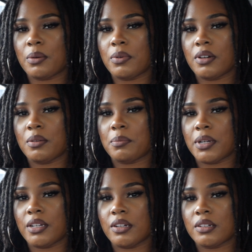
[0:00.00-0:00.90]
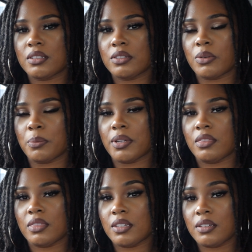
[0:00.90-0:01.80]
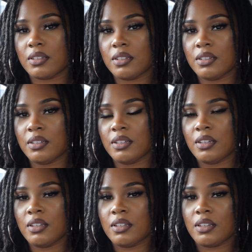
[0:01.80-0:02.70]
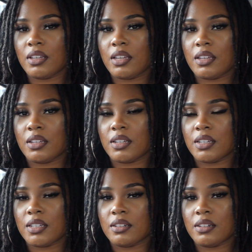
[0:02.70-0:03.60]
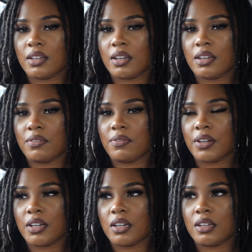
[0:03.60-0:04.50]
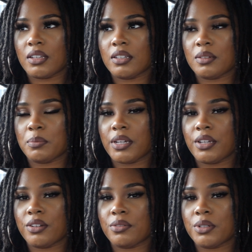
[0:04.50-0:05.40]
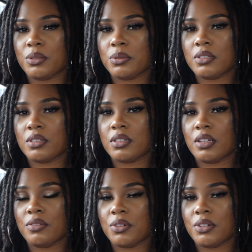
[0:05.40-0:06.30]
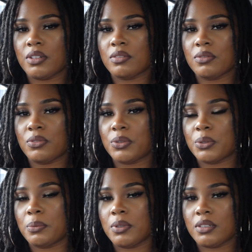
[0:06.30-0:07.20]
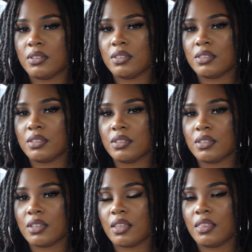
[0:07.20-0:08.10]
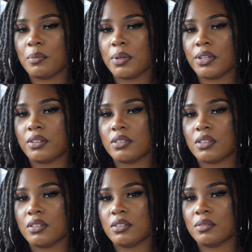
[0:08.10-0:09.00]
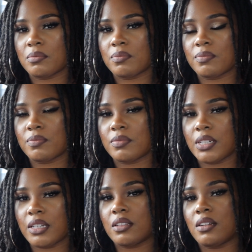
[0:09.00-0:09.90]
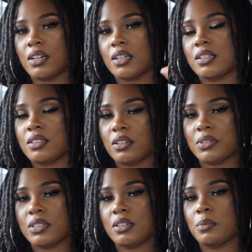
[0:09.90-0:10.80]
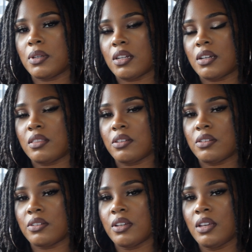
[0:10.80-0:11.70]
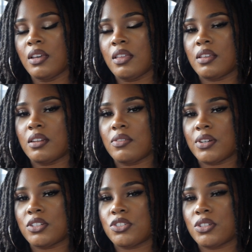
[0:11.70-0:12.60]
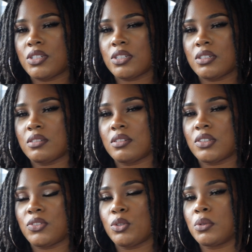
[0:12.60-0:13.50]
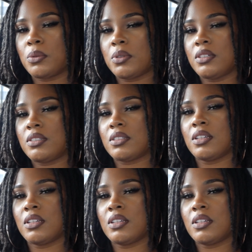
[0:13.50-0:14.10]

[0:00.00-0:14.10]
want my hair to remain thick, and if I get my hair retwisted every 4 weeks, I think my hair is gonna, like the lock itself is gonna be a lot thinner than if I stretch it a few more weeks.